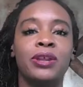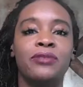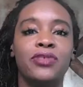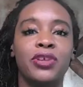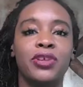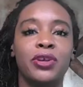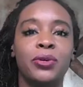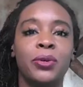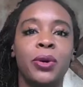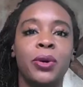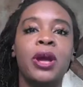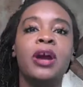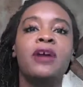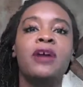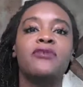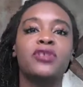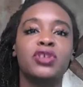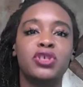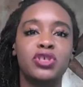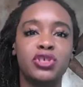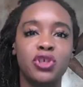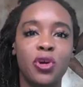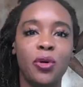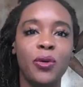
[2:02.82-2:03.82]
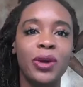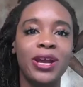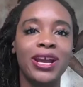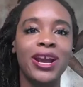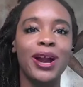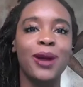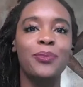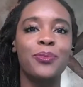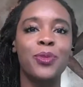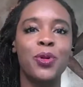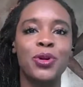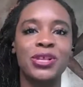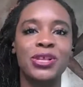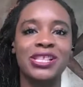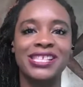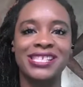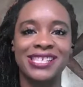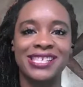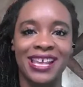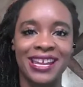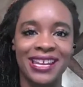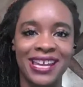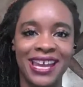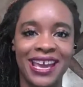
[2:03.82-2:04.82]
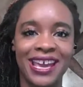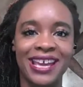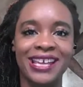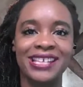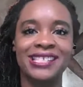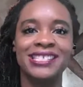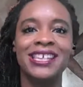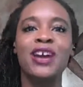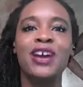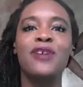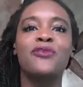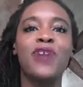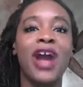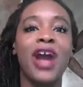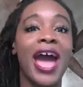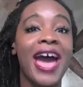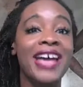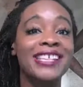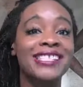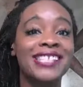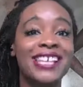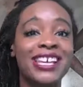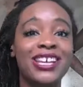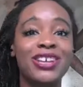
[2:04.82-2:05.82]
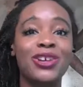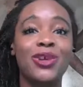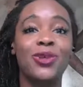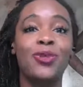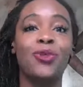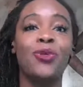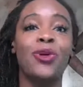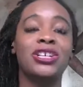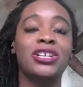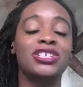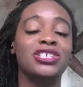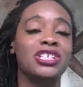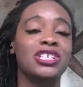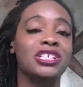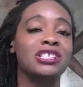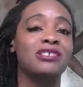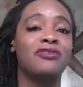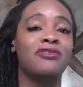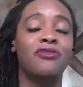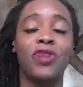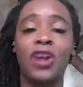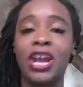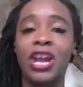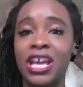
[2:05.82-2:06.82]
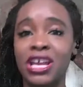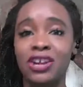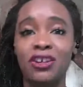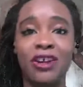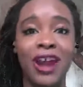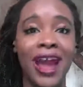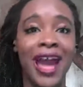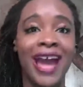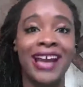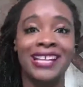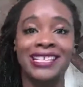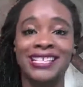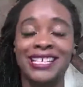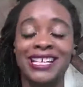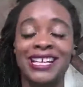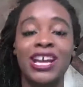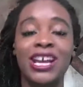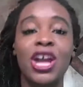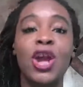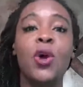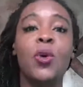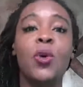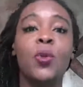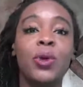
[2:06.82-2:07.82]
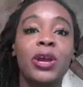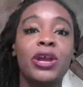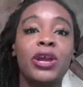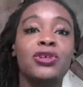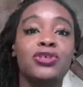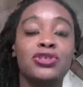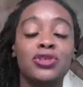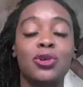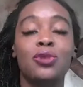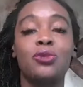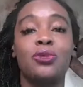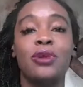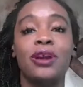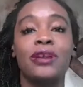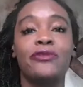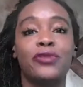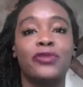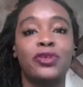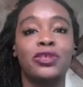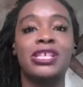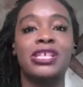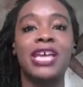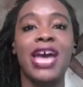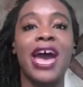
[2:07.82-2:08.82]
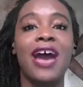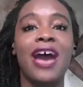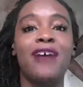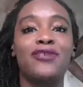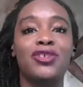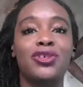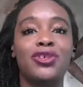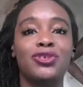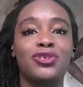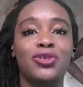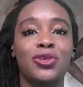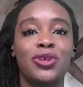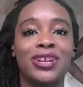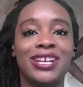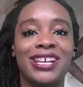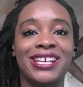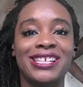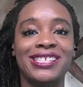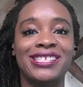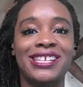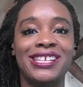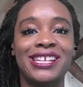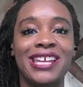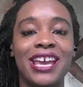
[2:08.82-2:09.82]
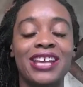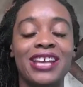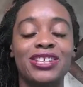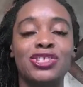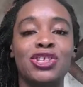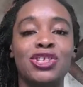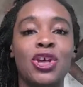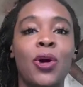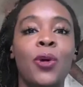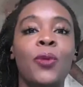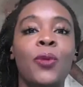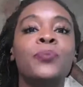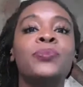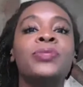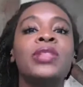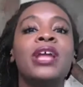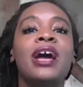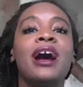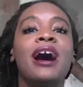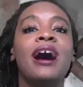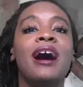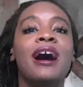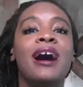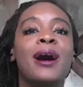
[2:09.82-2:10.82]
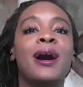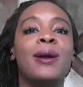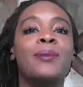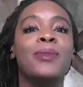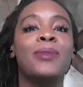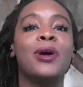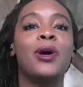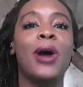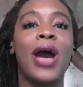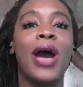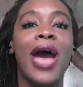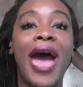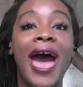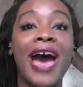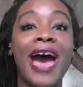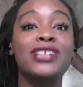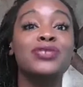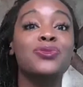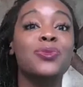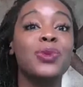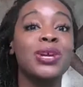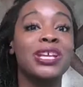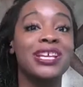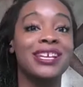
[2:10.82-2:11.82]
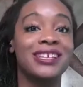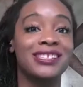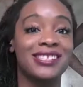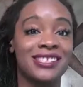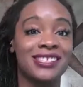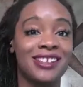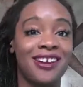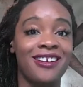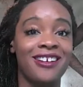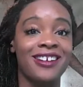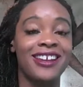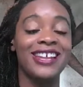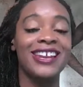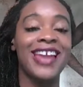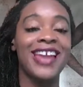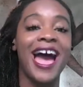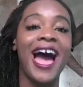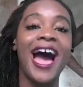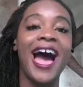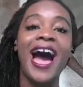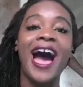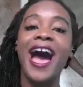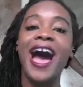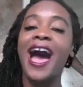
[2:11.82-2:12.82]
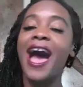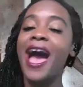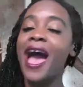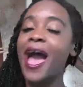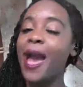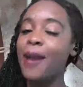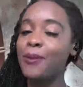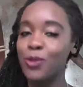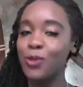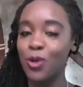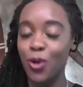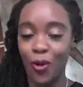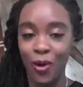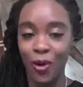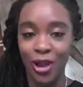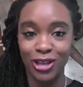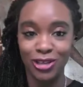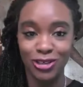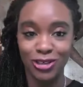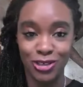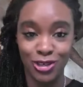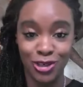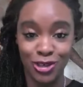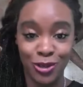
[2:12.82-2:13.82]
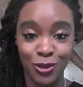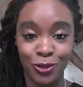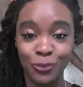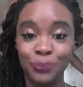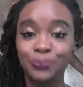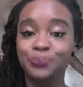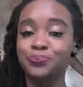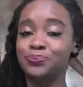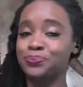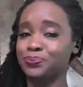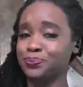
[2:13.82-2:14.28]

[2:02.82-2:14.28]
of you for showing up on Sundays, for asking your questions, for interacting. We are so grateful to have you join us today. So as we get started, I'm going to